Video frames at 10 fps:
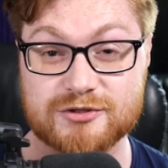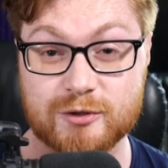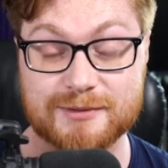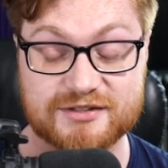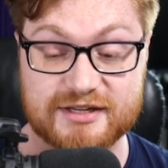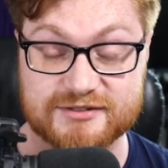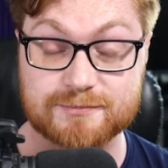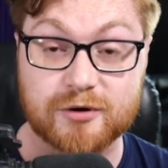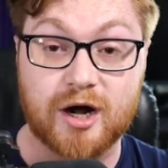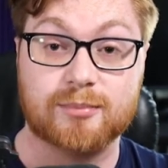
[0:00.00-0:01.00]
because that's the
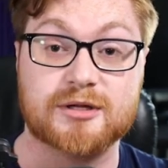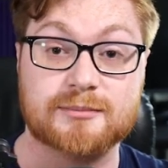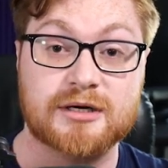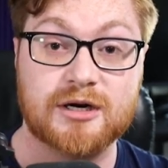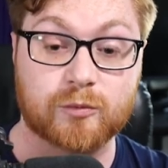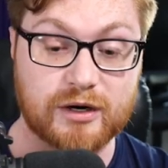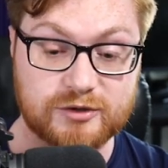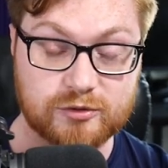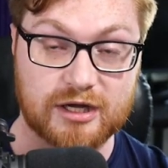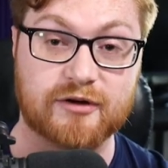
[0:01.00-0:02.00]
problem when
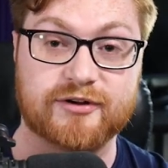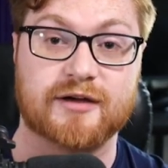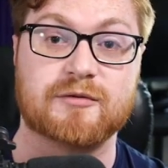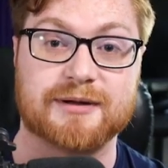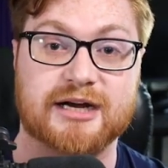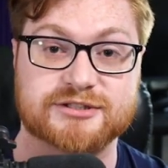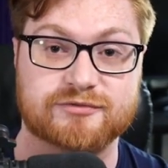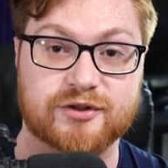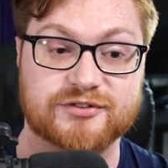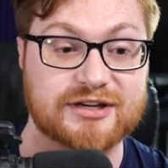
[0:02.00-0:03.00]
you love and have a passion
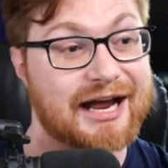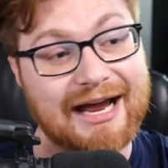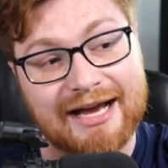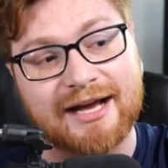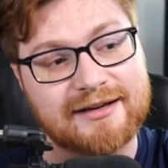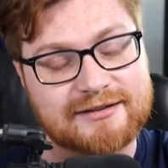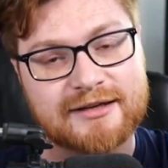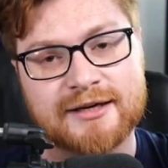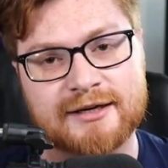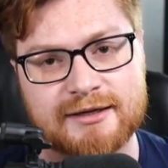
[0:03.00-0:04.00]
for this thing. And
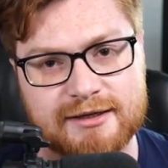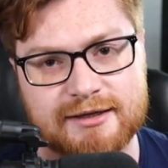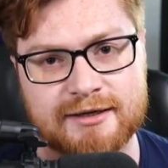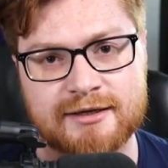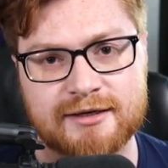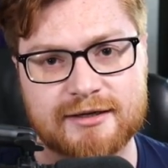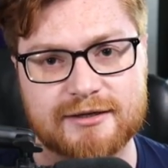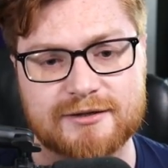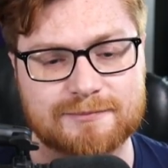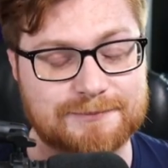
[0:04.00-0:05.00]

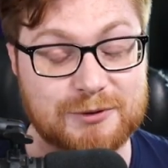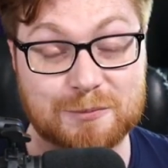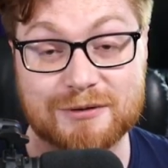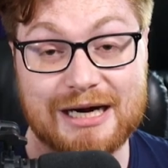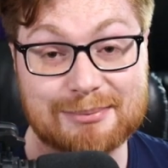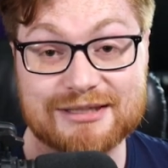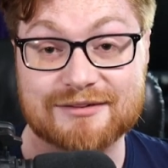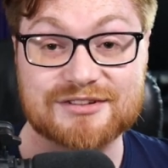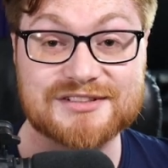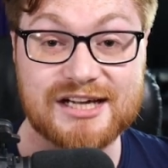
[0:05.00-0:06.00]
you probably
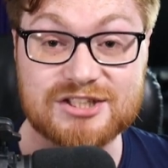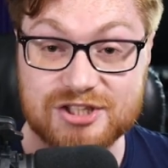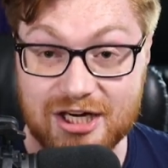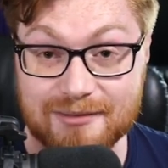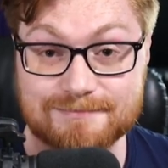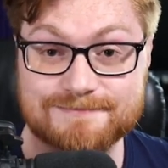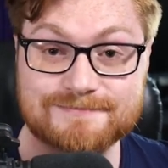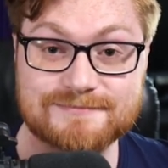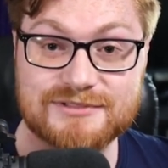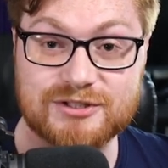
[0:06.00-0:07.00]
have a day job.
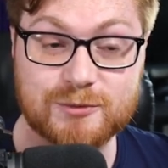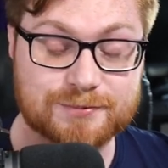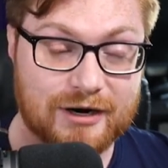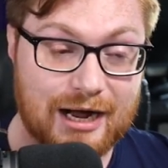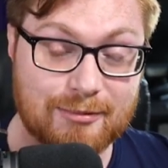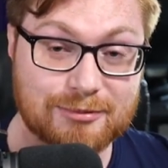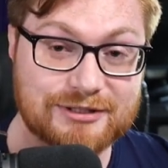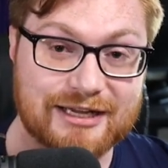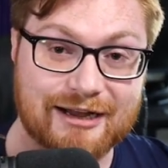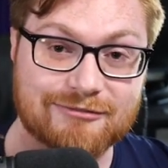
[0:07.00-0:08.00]
You
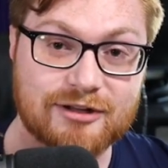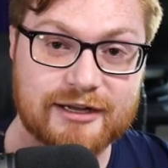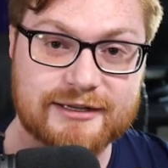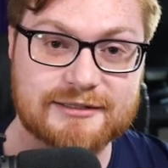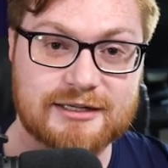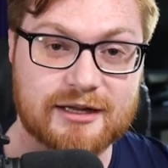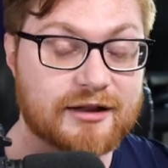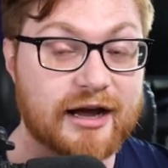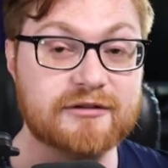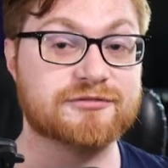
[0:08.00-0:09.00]
probably have like a
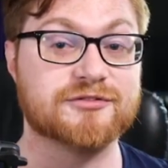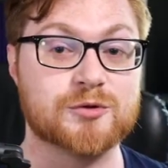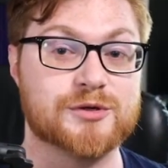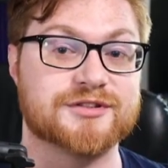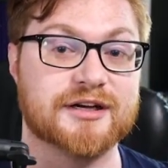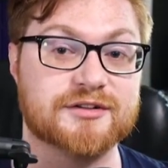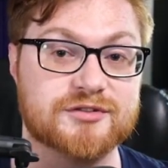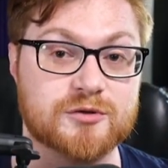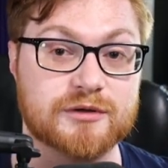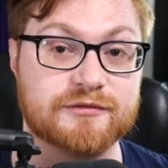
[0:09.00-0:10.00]
life to attend
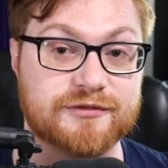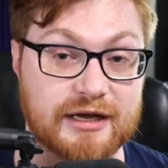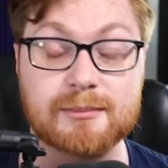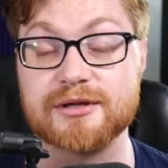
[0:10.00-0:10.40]
to and family